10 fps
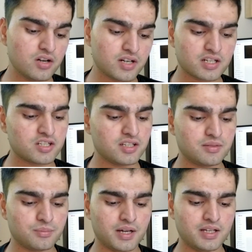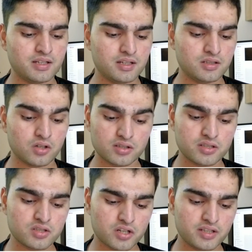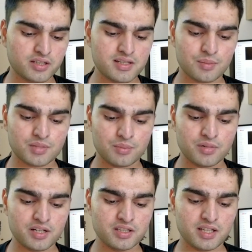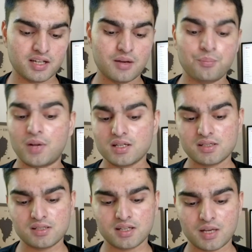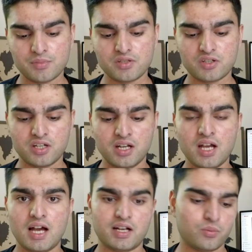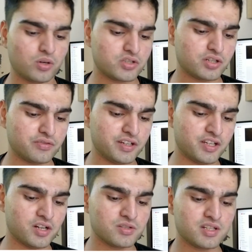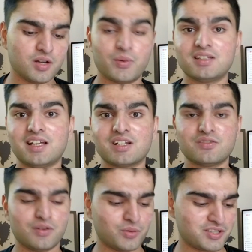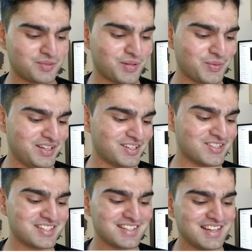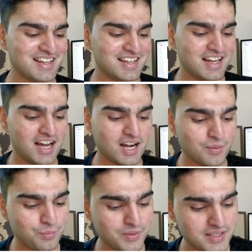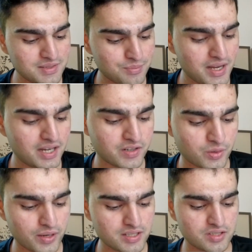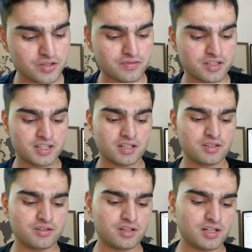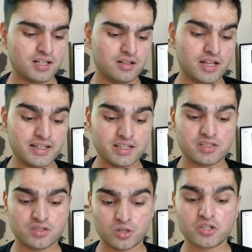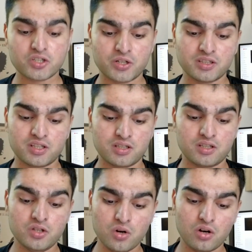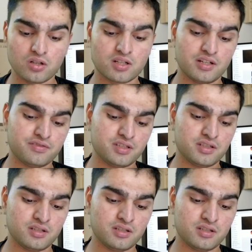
Rakshith, my daughter joined the September intake, Masters in Chemistry, and I watch your videos. Well, thanks for watching my videos. Please may I request you for another latest tour showing the new hall Clifton